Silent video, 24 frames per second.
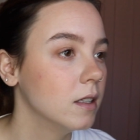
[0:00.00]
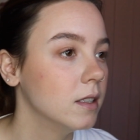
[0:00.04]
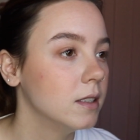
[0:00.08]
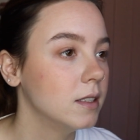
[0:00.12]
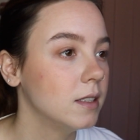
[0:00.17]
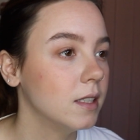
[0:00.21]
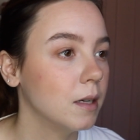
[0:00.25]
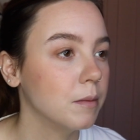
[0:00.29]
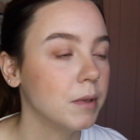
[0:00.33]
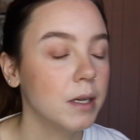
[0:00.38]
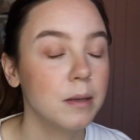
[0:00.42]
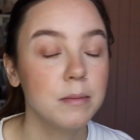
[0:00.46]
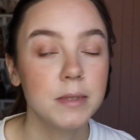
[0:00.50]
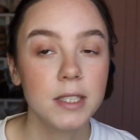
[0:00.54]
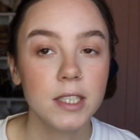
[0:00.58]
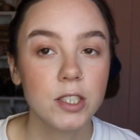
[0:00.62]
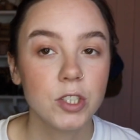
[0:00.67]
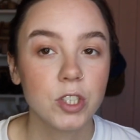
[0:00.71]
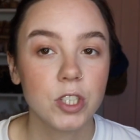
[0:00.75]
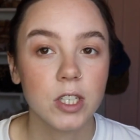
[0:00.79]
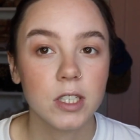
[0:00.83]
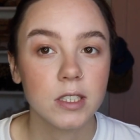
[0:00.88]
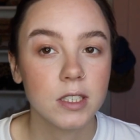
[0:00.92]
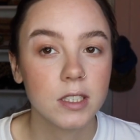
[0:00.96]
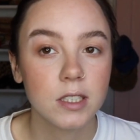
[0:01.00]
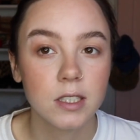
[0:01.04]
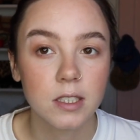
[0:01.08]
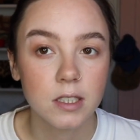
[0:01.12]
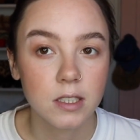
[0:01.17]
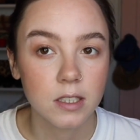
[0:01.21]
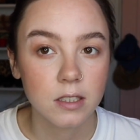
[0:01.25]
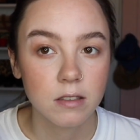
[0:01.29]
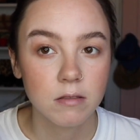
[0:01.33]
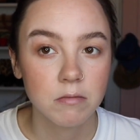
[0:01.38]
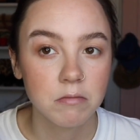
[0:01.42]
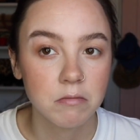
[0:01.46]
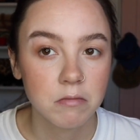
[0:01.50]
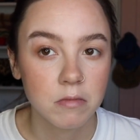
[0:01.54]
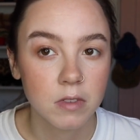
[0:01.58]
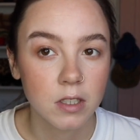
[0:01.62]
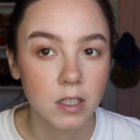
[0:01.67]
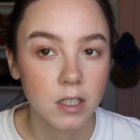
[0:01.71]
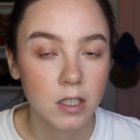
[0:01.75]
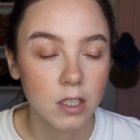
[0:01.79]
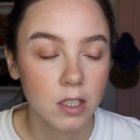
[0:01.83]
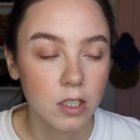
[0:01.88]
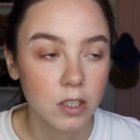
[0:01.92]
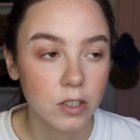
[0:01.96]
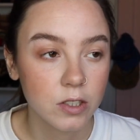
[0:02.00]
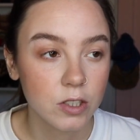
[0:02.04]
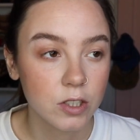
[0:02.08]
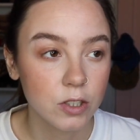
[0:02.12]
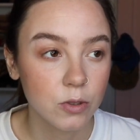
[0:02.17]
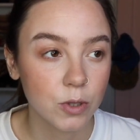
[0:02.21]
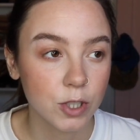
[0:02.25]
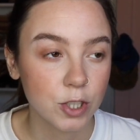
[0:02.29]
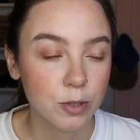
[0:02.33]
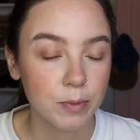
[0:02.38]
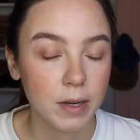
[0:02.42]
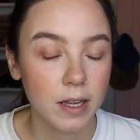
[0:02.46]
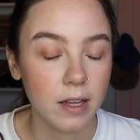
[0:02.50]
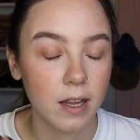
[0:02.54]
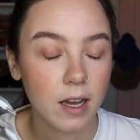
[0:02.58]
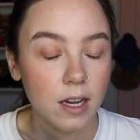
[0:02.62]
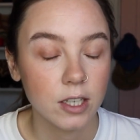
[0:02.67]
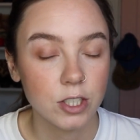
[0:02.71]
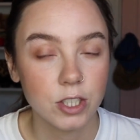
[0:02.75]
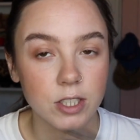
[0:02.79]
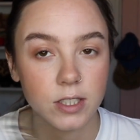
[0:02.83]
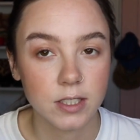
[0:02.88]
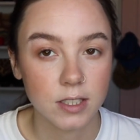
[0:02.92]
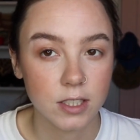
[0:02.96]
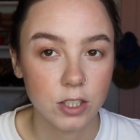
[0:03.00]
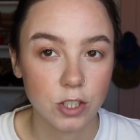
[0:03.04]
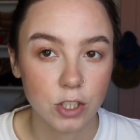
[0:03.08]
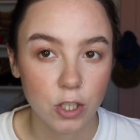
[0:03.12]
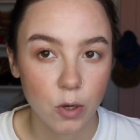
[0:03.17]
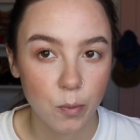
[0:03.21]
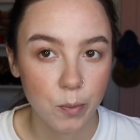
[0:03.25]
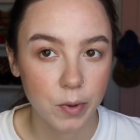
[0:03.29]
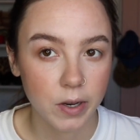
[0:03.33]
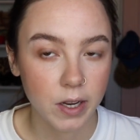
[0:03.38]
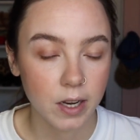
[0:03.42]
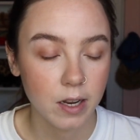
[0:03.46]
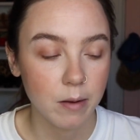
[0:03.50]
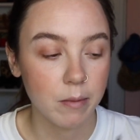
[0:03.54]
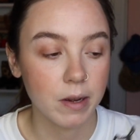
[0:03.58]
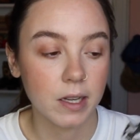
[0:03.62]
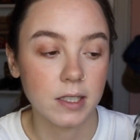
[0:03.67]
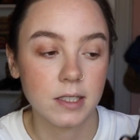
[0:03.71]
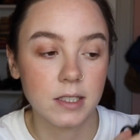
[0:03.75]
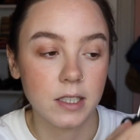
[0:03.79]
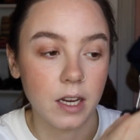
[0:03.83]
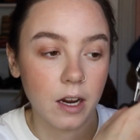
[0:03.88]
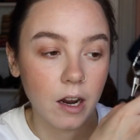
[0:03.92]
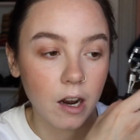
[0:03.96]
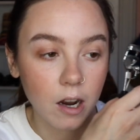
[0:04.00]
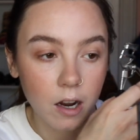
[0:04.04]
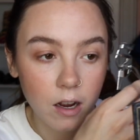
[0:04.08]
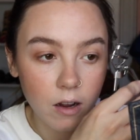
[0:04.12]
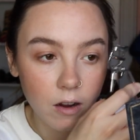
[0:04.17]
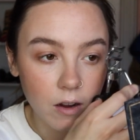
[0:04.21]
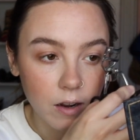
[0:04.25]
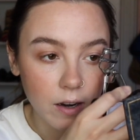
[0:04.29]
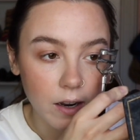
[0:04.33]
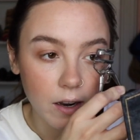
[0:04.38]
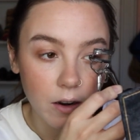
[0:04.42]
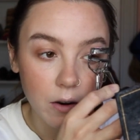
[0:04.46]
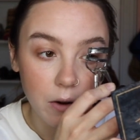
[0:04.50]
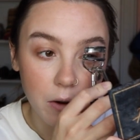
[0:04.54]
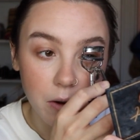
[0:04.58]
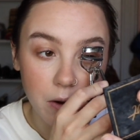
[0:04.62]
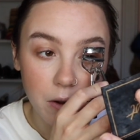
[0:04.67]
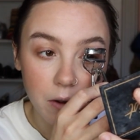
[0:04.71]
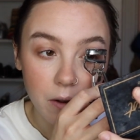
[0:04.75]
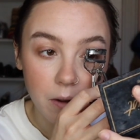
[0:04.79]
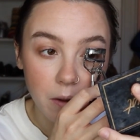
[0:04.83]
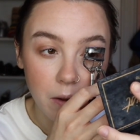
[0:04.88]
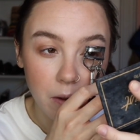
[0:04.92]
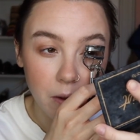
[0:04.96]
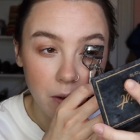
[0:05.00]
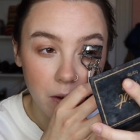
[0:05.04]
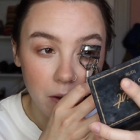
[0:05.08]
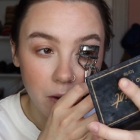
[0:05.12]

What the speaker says: Sometimes I just squish my lashes and don't put any mascara on at all.